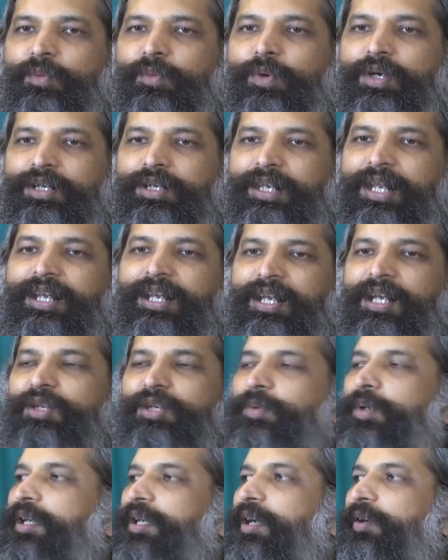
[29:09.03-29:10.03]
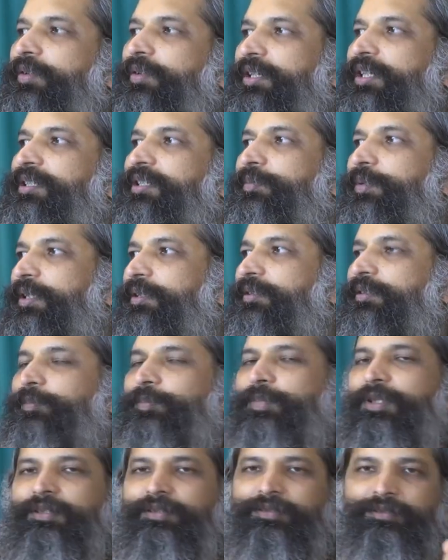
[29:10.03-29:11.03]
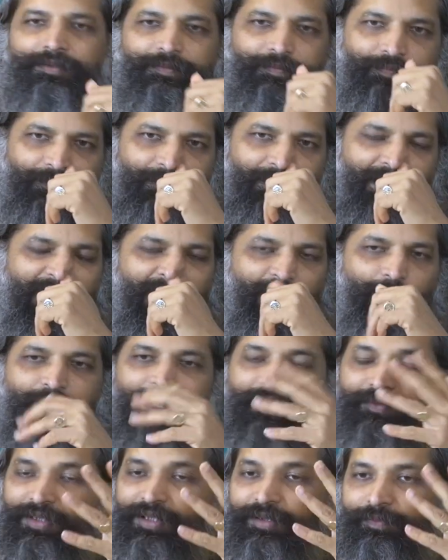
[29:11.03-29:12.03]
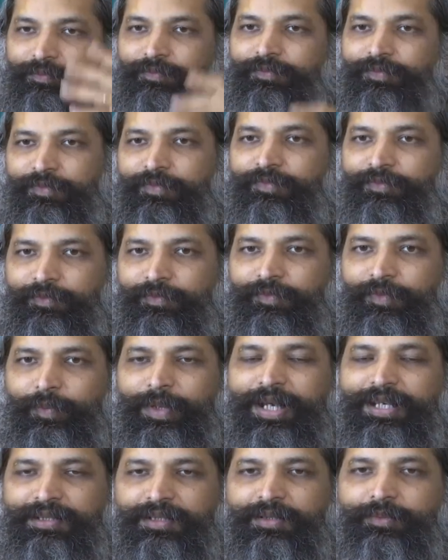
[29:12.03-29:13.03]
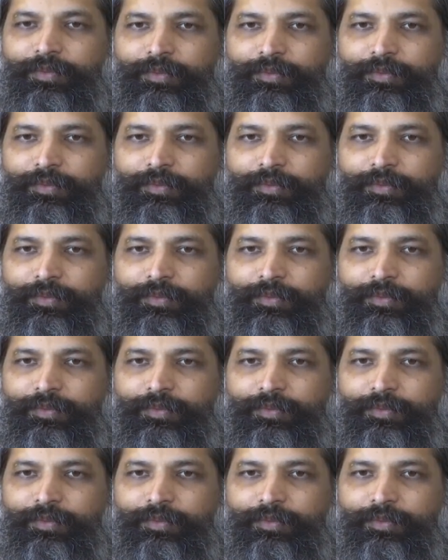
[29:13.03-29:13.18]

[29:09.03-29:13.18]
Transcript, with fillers: would take into account these principles. And one of the ways